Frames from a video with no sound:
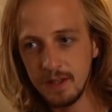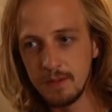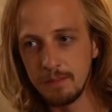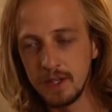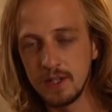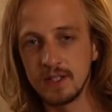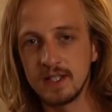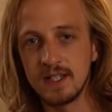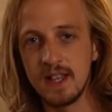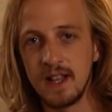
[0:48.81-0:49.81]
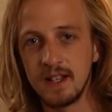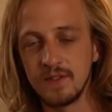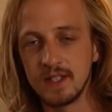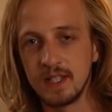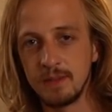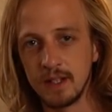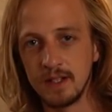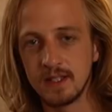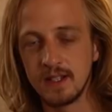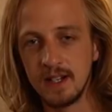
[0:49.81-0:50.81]
But because it's the end of the summer
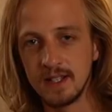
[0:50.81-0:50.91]
night sky,